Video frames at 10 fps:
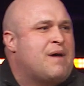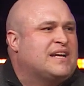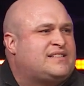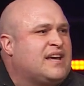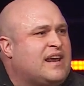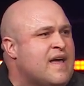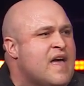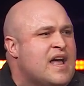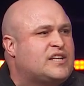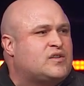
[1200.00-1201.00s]
my city.
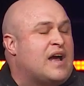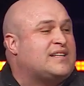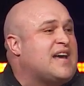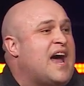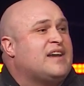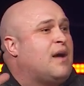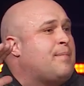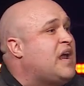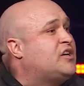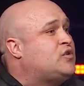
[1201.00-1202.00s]
And so I signed up
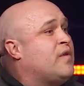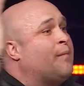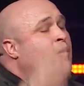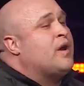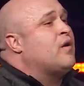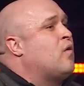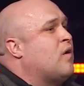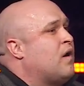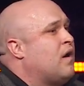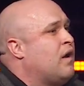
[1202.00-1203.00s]
and I joined the Marine
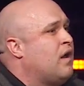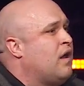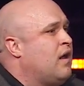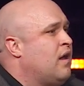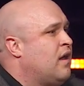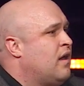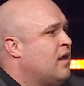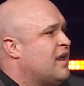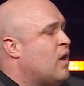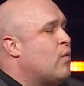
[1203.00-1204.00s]
Corps.
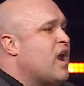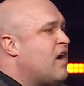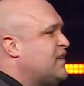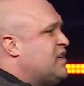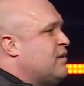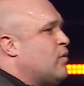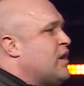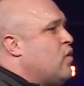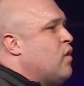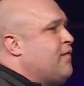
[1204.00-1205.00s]
And I went off into the Marine
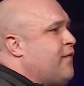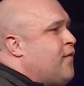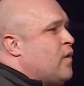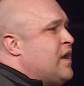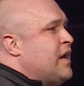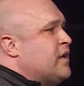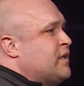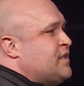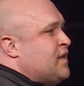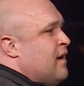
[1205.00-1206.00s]
Corps for 4
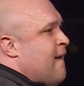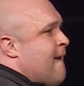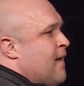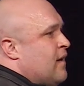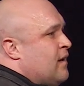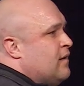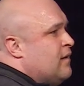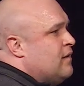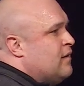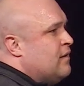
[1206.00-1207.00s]
years.
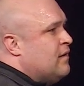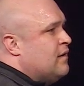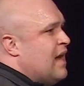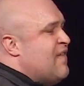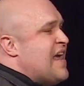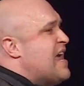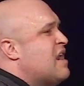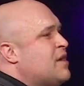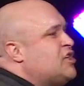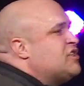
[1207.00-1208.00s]
And the
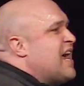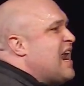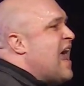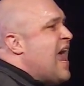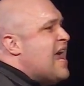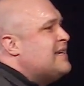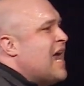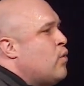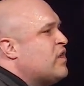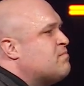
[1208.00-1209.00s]
enemy just had a
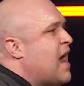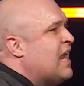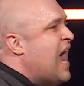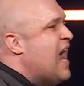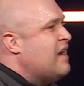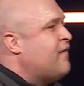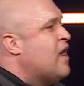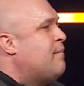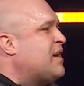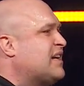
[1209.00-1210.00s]
heyday with my
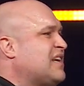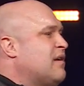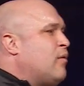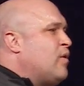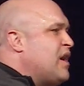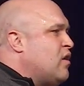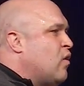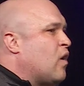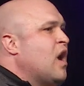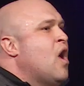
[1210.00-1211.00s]
life, because in the Marine
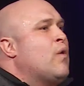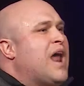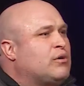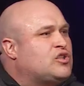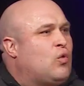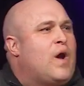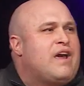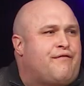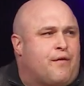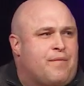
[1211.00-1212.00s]
Corps, when I was
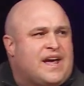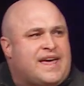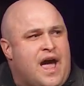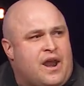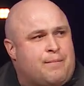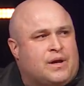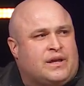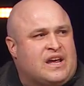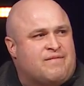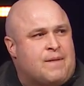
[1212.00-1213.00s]
away from the
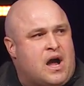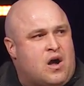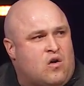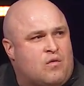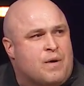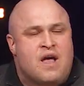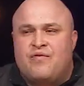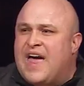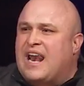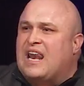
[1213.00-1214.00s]
accountability of my home,
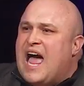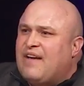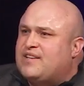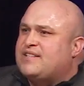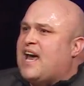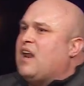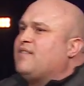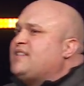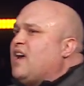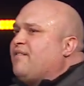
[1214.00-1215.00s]
that lifestyle of
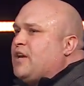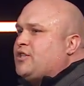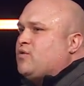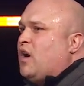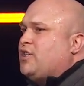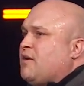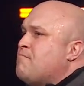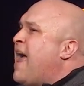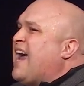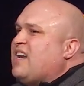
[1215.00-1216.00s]
self-destruction
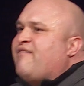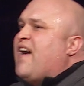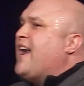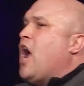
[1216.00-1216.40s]
magnified